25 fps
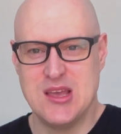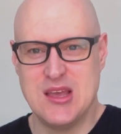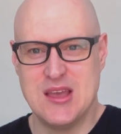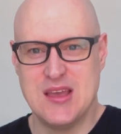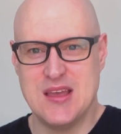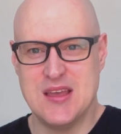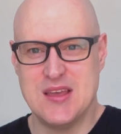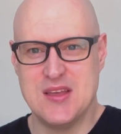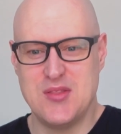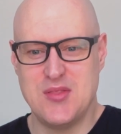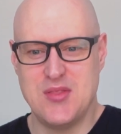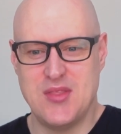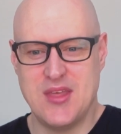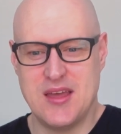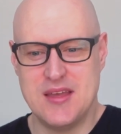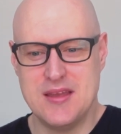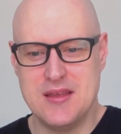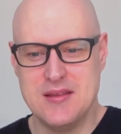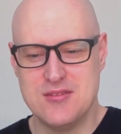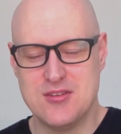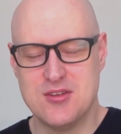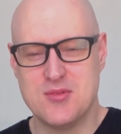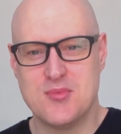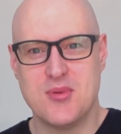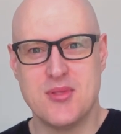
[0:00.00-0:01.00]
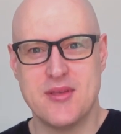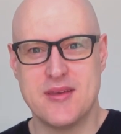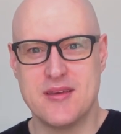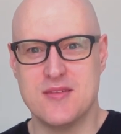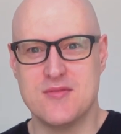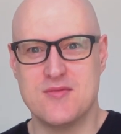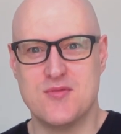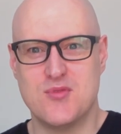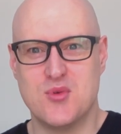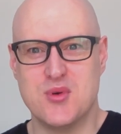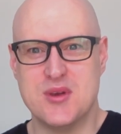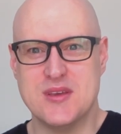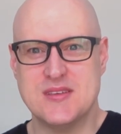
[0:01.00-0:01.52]
And that interplay of
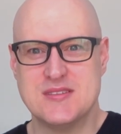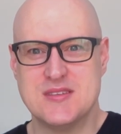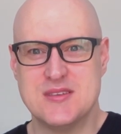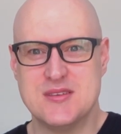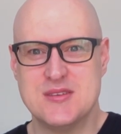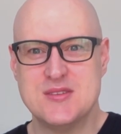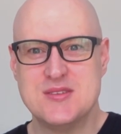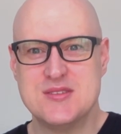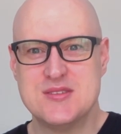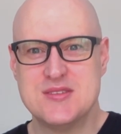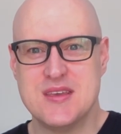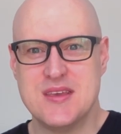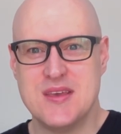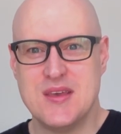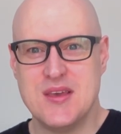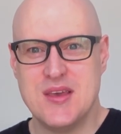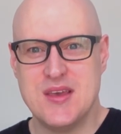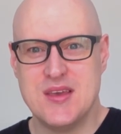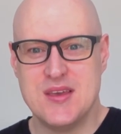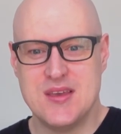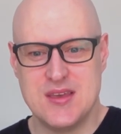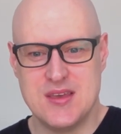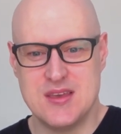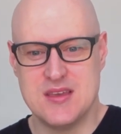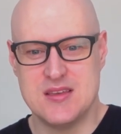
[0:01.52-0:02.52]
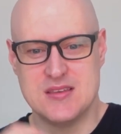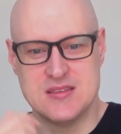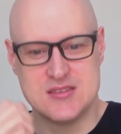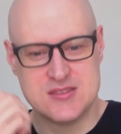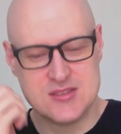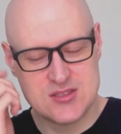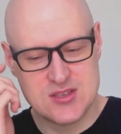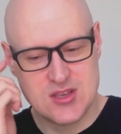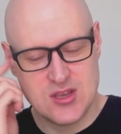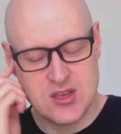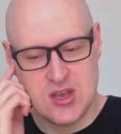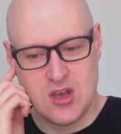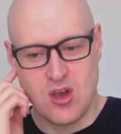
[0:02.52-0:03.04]
voices
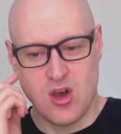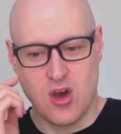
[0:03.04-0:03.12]
is